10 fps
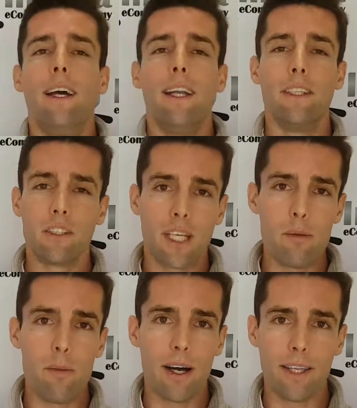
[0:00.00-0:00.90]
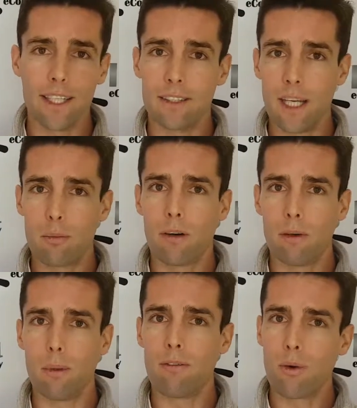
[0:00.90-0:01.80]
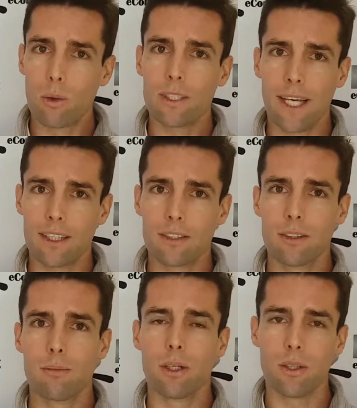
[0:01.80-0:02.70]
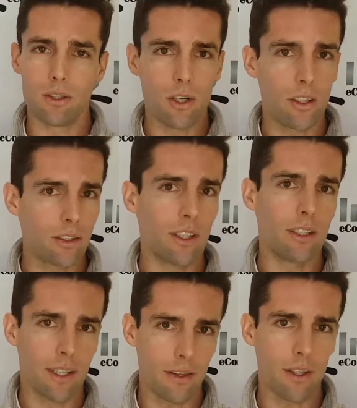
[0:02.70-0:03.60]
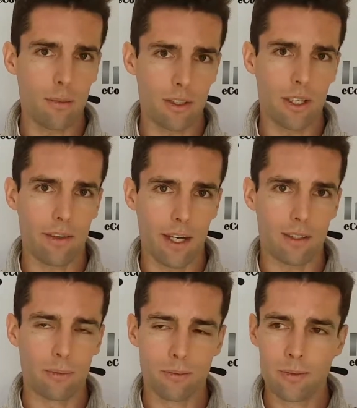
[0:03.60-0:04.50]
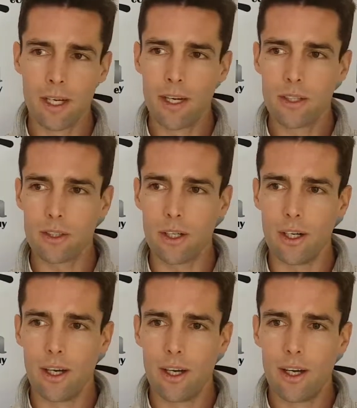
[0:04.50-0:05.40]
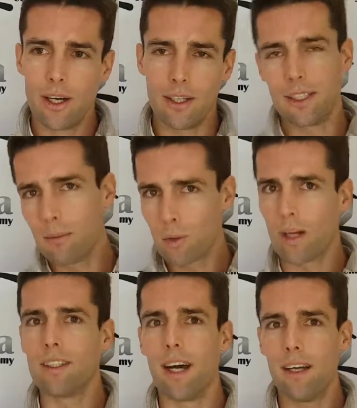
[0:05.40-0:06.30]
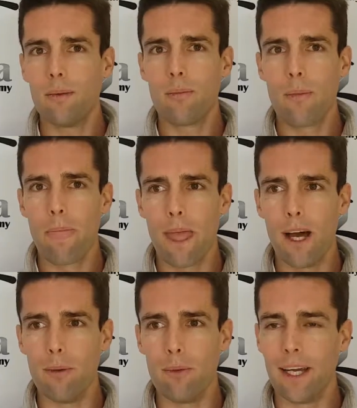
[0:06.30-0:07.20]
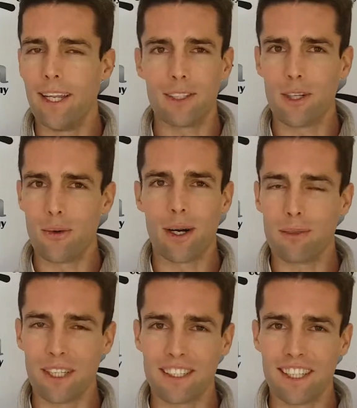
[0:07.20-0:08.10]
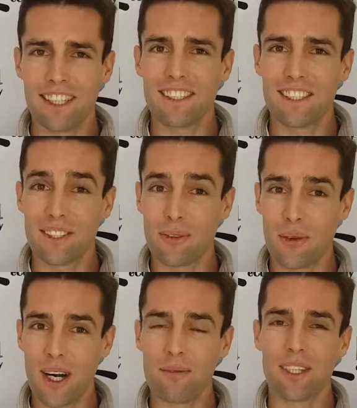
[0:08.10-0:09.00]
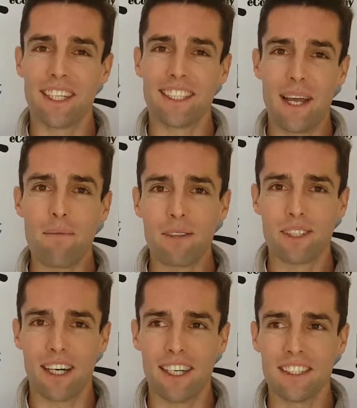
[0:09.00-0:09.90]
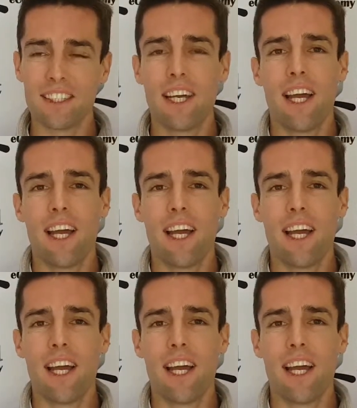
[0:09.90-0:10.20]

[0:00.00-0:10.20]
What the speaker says: let's just keep in mind that's net profit before tax, because SARS is going to take 30% of that. So it seems quite dire. And that's not what I'm trying to say. It's just what I'm trying to emphasize